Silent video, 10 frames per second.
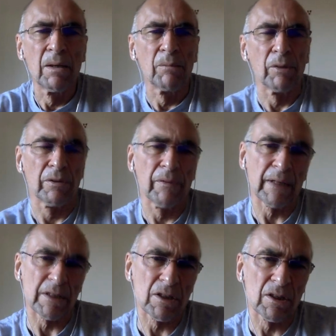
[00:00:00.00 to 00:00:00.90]
But
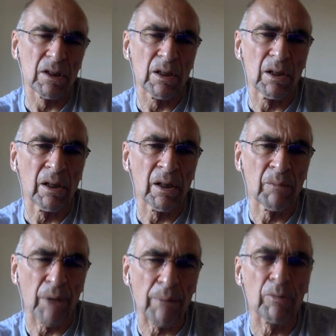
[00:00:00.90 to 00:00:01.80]
that's the
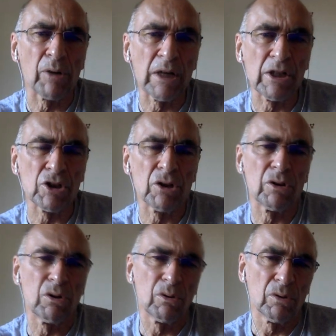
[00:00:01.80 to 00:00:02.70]

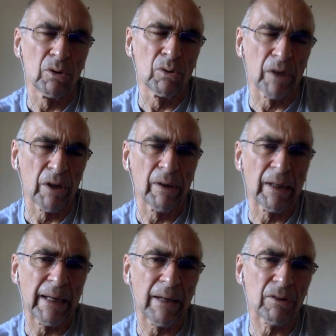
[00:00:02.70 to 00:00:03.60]
preparation. You're going
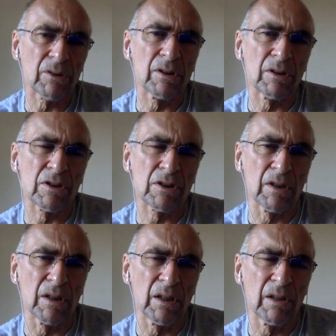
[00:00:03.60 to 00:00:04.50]
out as
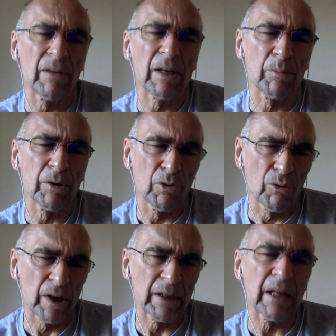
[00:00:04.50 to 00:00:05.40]
the developer,
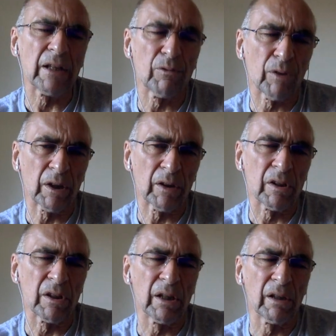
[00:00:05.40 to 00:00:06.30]
you're identifying the
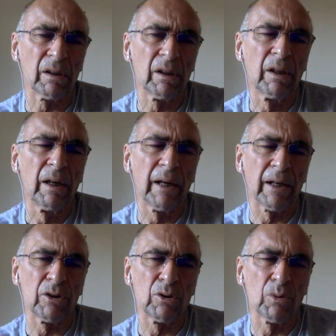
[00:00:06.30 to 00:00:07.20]
deal,
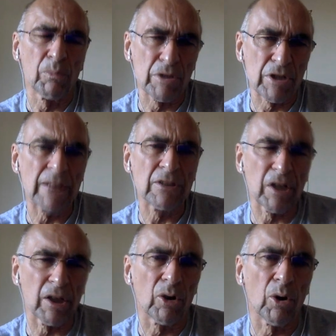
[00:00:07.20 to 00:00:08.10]
and you're
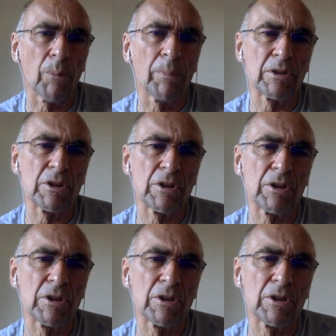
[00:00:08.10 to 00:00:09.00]
presenting an
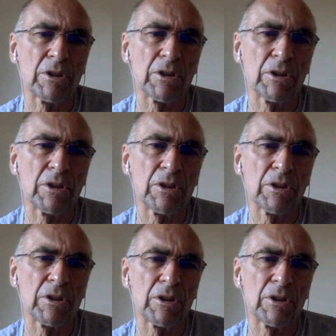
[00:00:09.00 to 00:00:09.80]
opportunity to